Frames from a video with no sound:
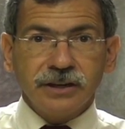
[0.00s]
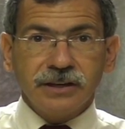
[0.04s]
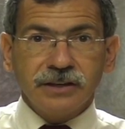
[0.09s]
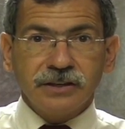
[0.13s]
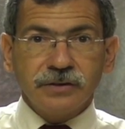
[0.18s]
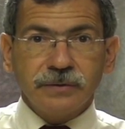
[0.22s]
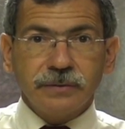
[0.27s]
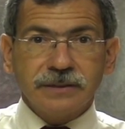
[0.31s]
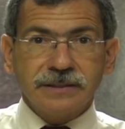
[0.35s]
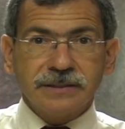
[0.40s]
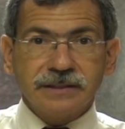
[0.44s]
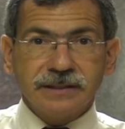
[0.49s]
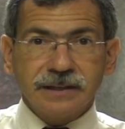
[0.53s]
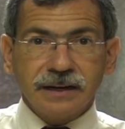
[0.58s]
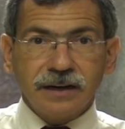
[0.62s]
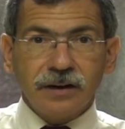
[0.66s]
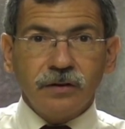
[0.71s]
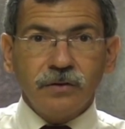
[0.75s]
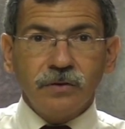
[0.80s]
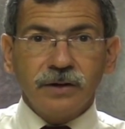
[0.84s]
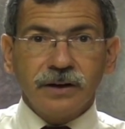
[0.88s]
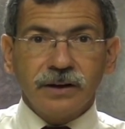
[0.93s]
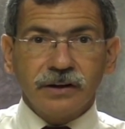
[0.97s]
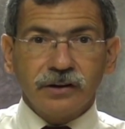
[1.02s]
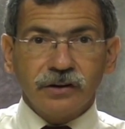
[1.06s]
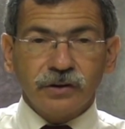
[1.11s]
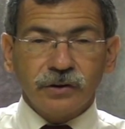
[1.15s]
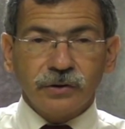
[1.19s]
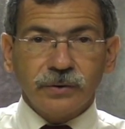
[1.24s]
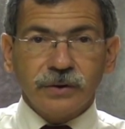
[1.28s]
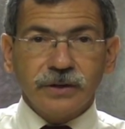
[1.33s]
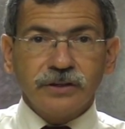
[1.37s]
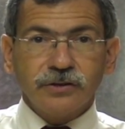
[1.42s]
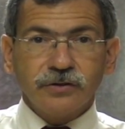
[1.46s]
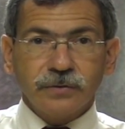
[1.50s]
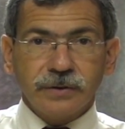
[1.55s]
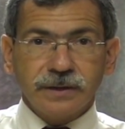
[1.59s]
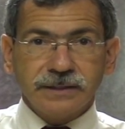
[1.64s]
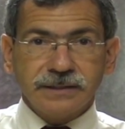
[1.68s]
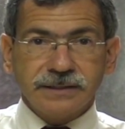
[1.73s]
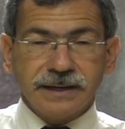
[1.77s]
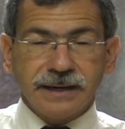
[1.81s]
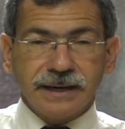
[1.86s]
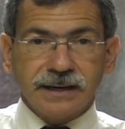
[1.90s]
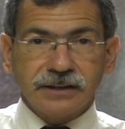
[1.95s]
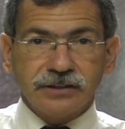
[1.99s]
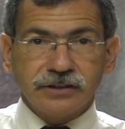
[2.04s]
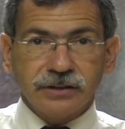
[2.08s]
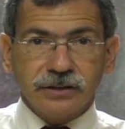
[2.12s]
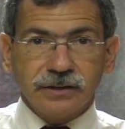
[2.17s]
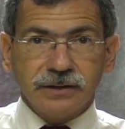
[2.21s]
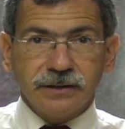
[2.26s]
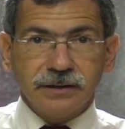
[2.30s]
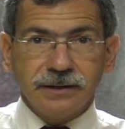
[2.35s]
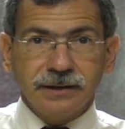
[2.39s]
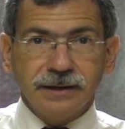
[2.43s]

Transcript: into a single concurrent transaction.